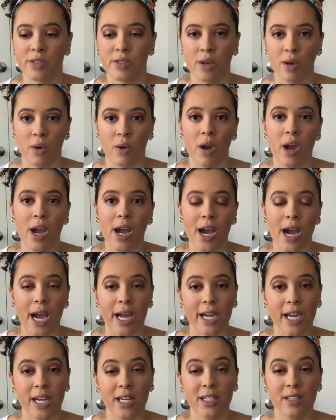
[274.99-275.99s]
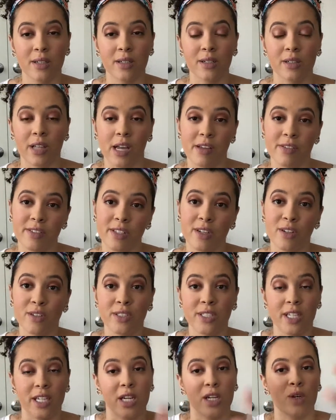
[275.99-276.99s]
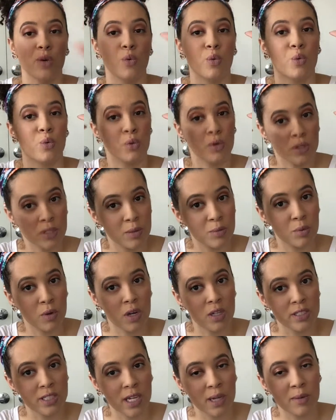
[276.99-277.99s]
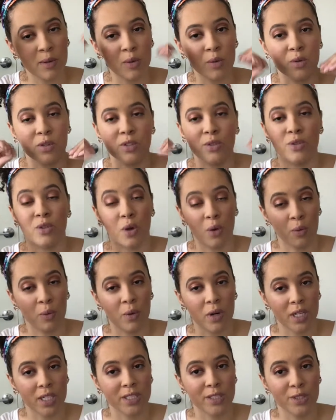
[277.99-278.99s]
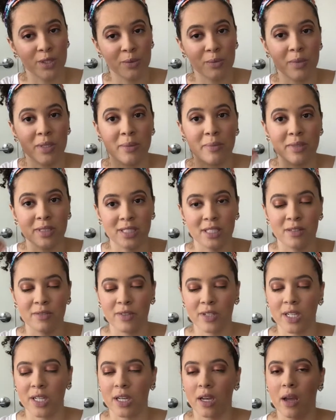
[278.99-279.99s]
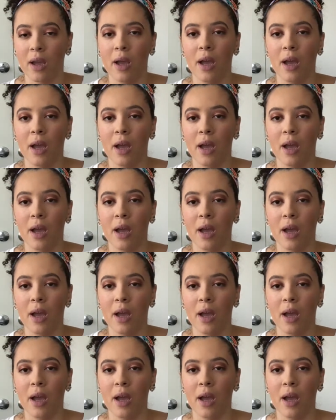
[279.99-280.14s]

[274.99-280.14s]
So lifestyle is like a really broad topic where you don't want to be specific,